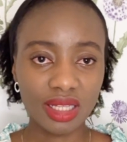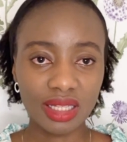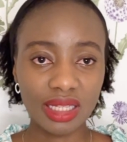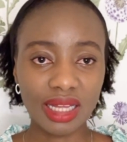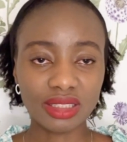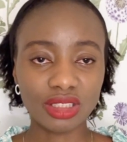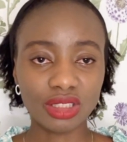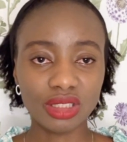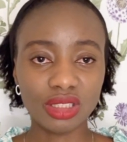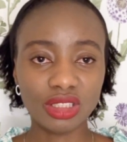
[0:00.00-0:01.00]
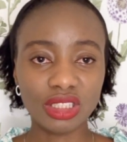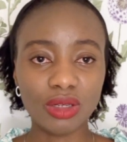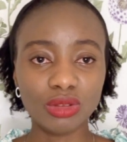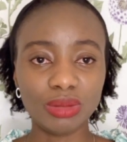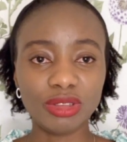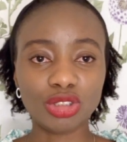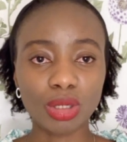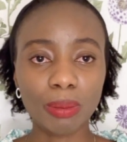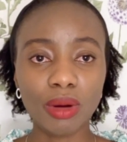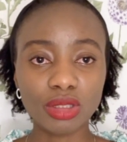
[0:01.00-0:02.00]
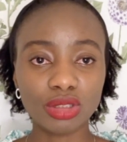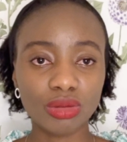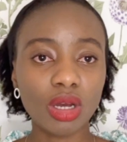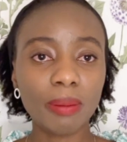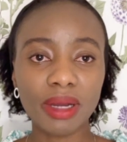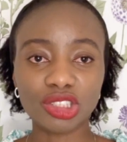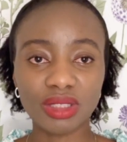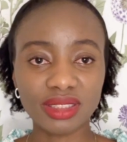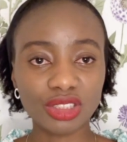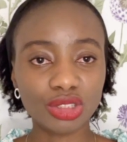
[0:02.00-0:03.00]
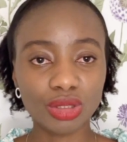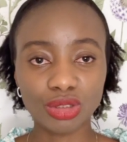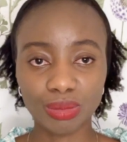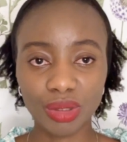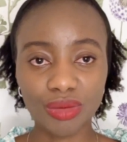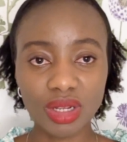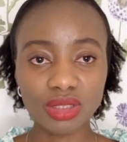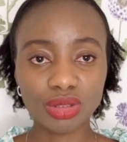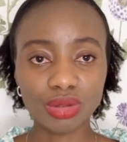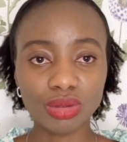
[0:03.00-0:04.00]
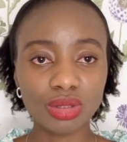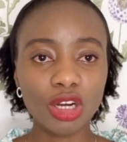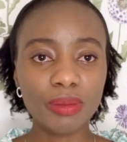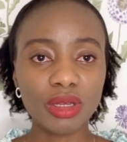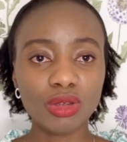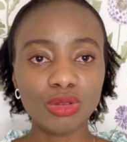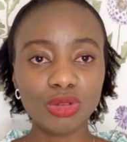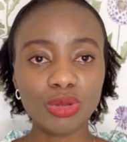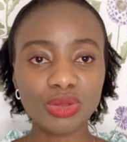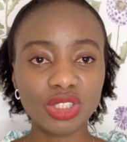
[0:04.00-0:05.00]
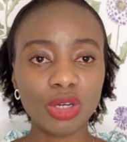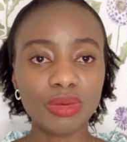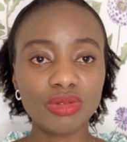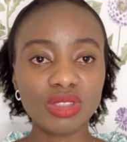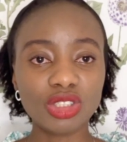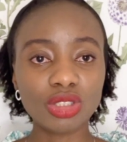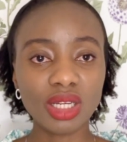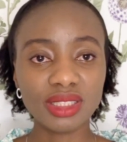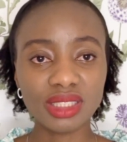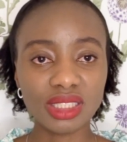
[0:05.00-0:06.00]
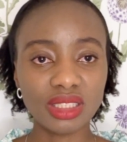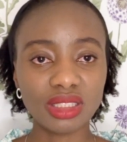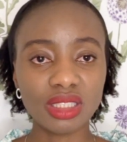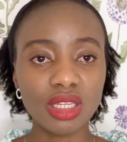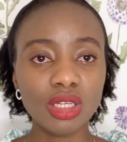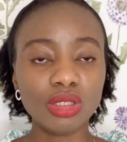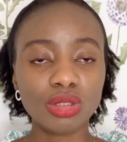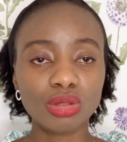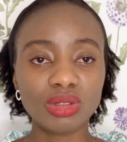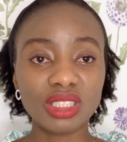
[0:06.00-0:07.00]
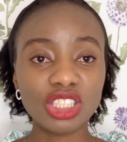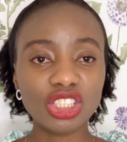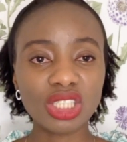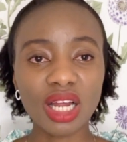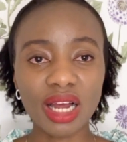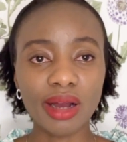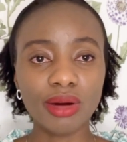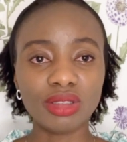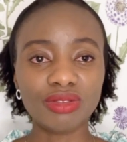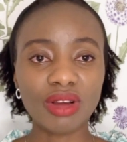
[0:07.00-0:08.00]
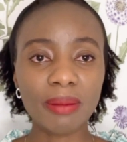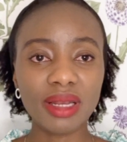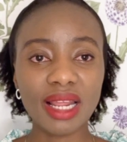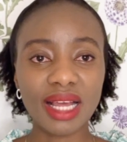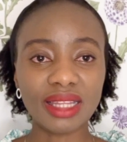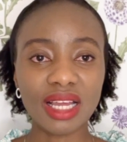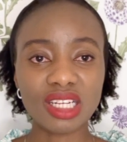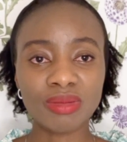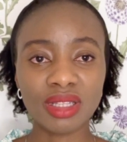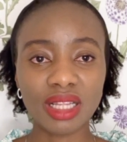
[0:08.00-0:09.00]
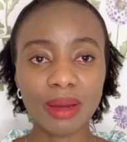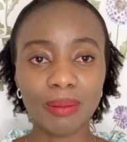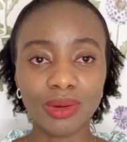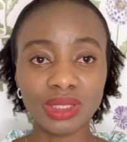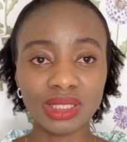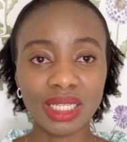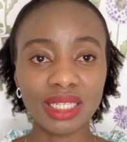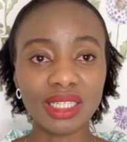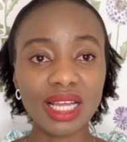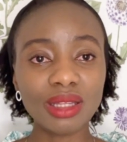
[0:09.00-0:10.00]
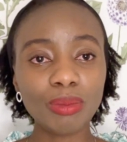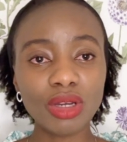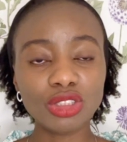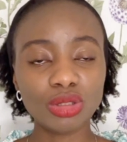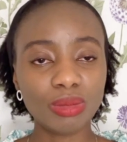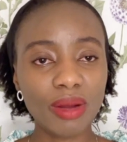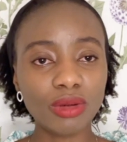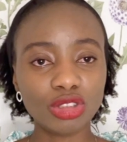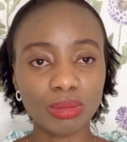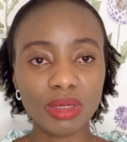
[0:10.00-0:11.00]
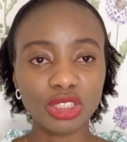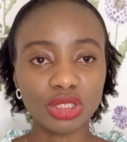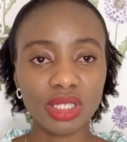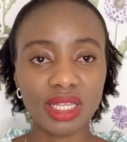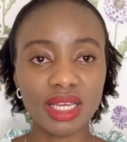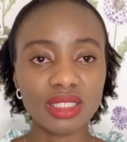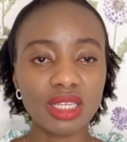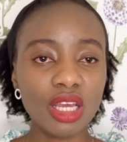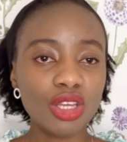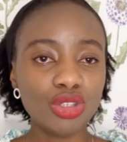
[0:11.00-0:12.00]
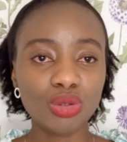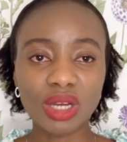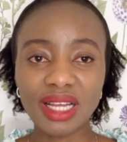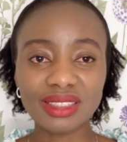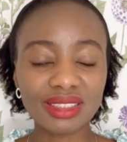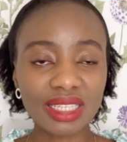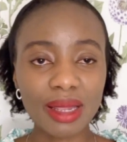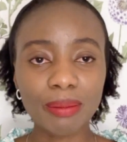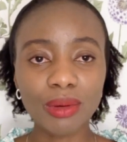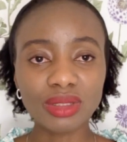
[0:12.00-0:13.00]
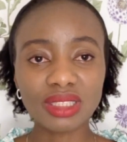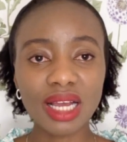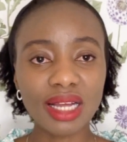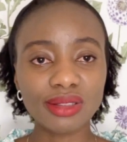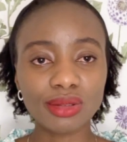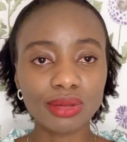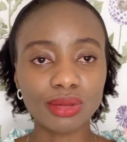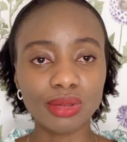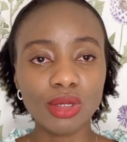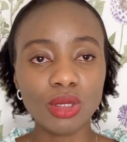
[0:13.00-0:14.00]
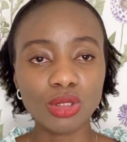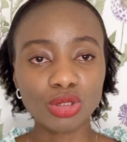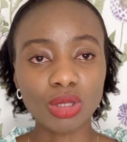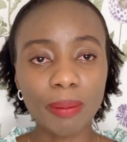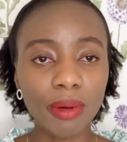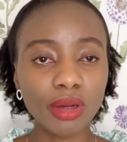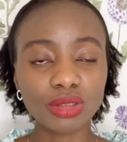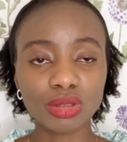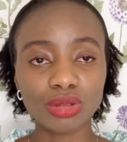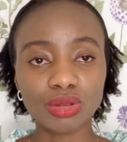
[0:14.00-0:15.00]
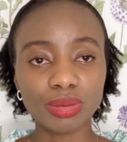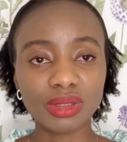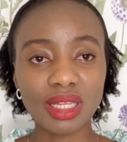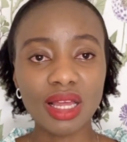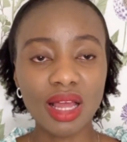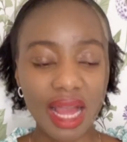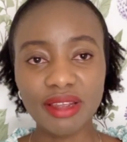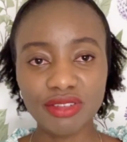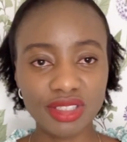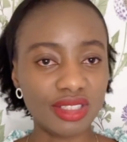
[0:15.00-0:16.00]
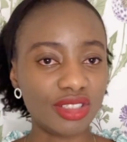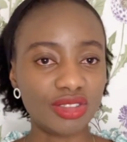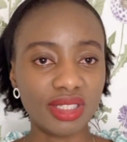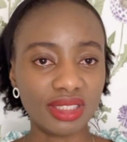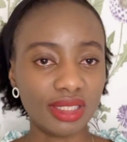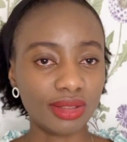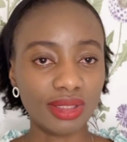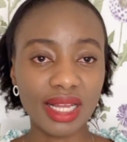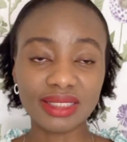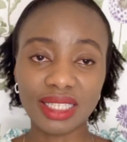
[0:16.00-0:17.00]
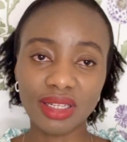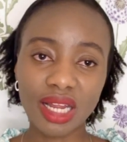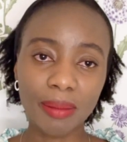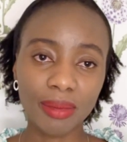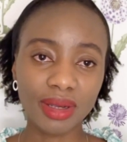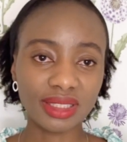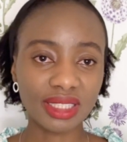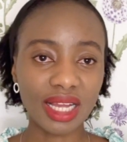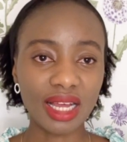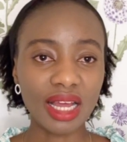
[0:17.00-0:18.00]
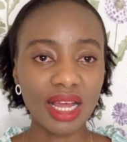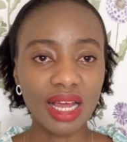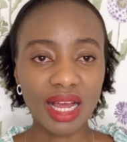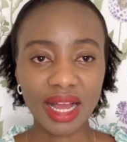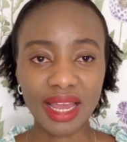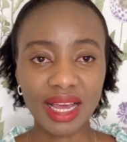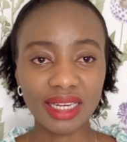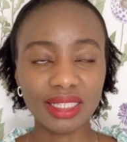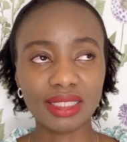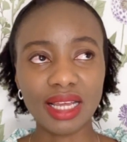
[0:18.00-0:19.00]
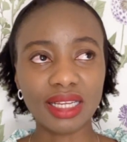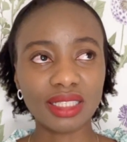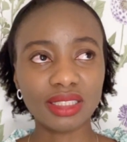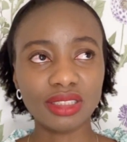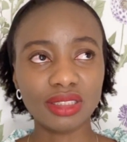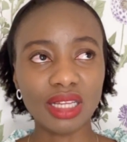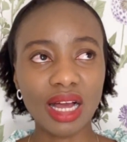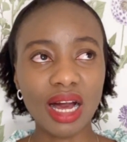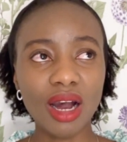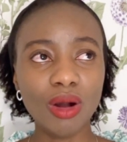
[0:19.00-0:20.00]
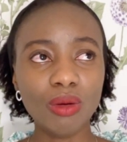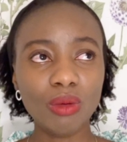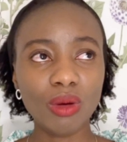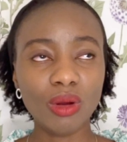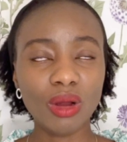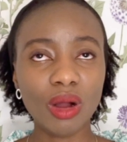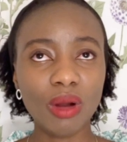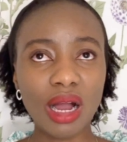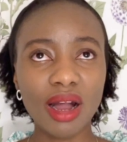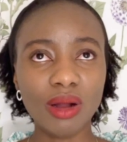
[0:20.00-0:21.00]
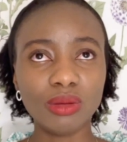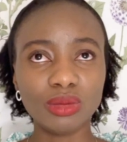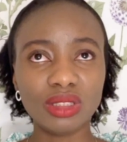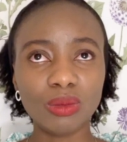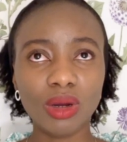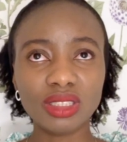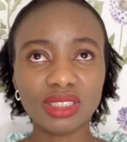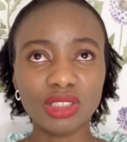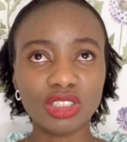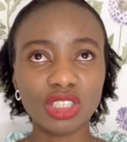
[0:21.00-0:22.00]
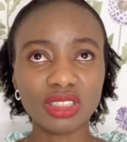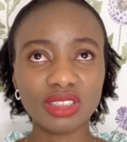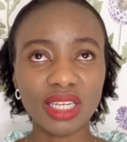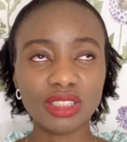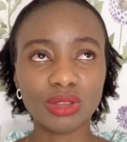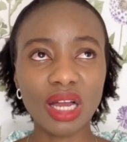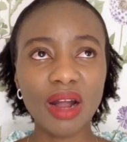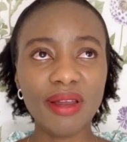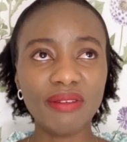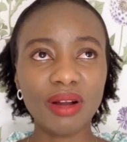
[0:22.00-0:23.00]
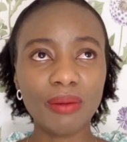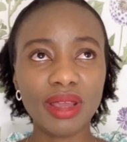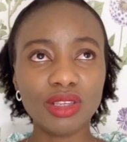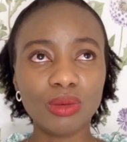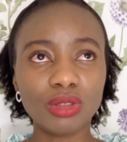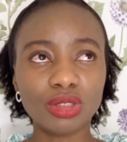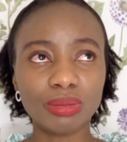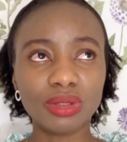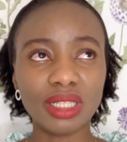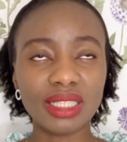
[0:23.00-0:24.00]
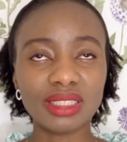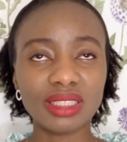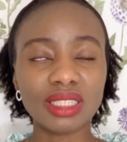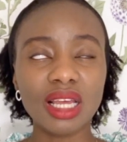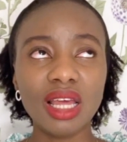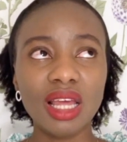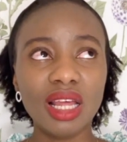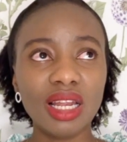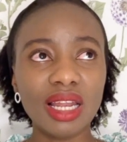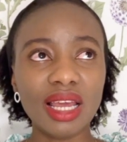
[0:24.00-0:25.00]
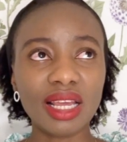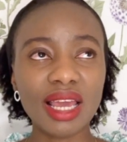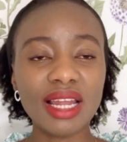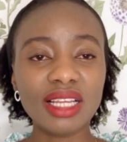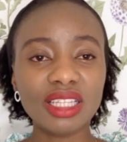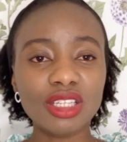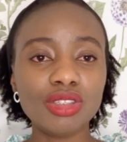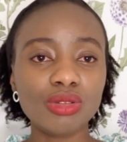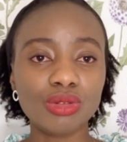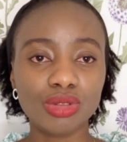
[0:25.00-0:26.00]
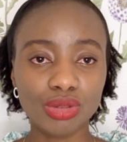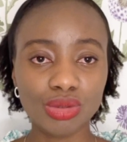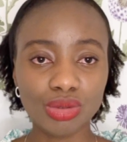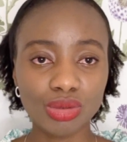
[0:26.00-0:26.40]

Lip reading: that there would be support to help her transition to parenthood. There will be groups, there will be resources to teach her on family attachment and bonding. Another point you might want to mention here is you can signpost her to support groups if she's interested. So that's another point that I added, like how what you're just trying to, however way you want to put that, is like anything you would do